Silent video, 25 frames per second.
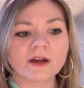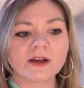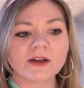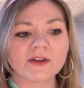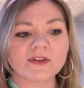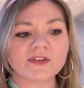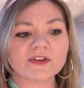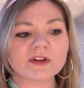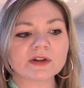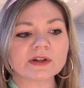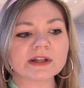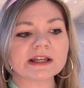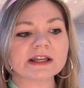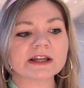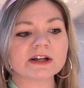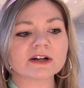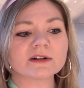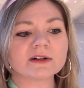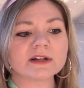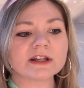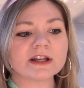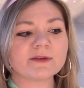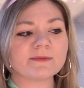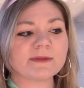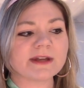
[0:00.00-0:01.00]
So, like,
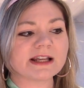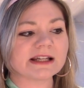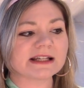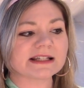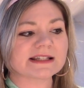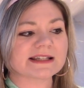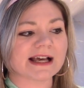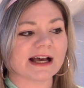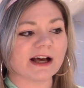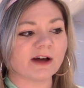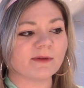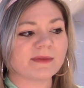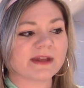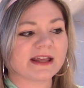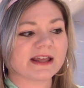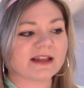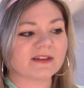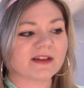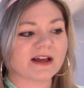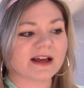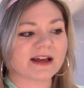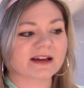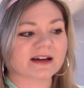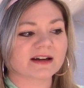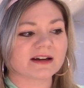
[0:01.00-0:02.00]
you mean to tell me,
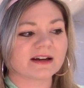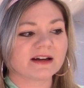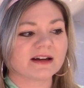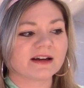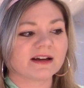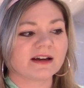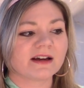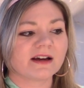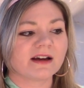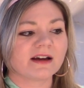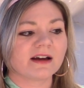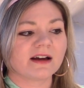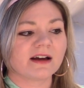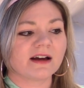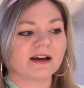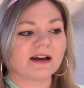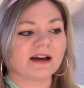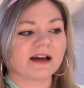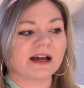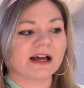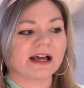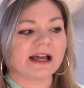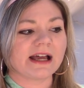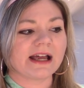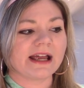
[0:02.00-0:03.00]
like,
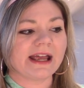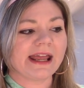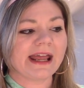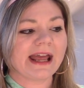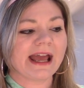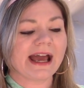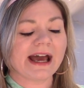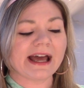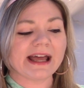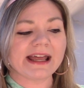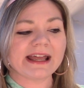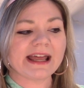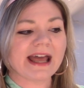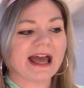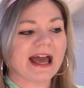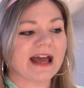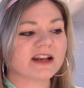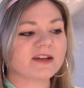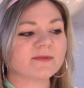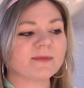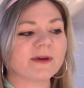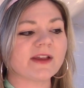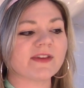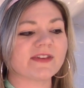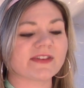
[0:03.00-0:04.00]
it had
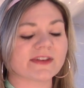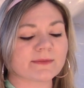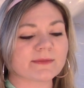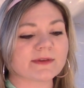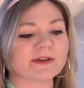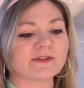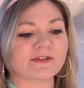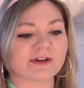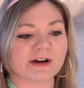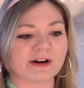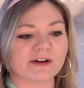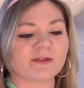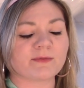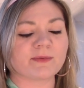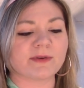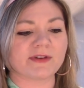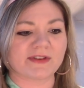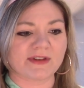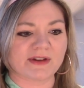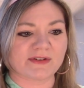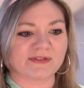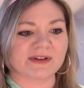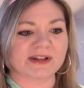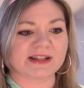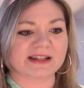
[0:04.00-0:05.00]
to be something very
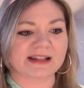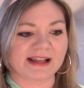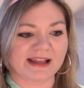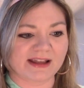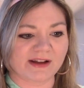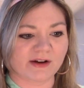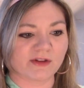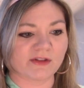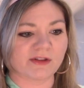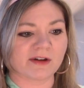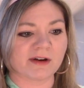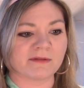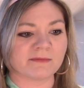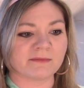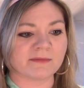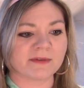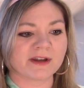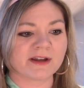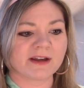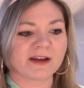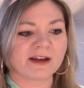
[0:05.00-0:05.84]
specific that killed them.